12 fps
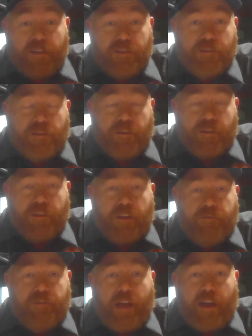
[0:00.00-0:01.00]
base that
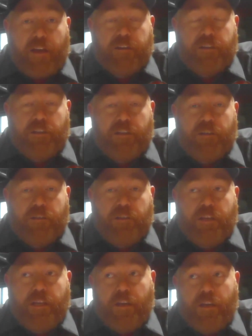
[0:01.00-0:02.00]
they've got in
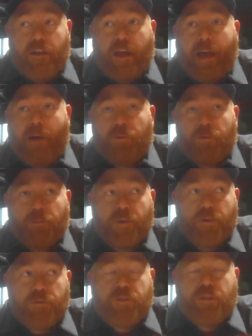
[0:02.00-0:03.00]
how to
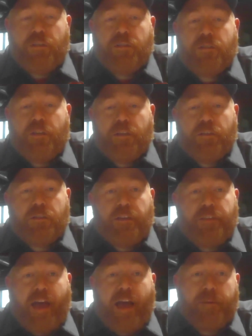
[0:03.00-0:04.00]
approach these things
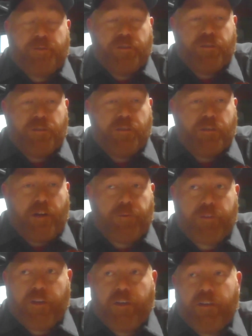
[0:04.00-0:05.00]
and options that are
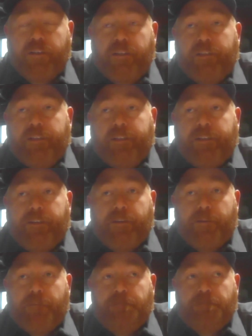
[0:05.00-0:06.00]
out there.
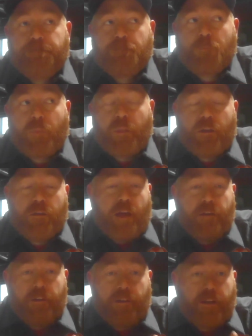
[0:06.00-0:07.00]

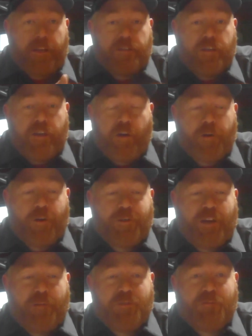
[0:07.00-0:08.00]
Like I said, our
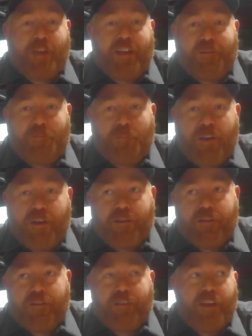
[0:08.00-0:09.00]
job is making beer
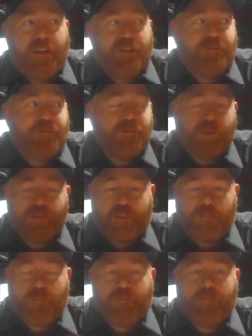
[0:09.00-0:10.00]
and
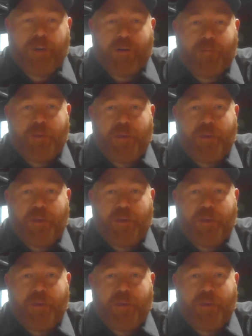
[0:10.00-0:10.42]
serving beer to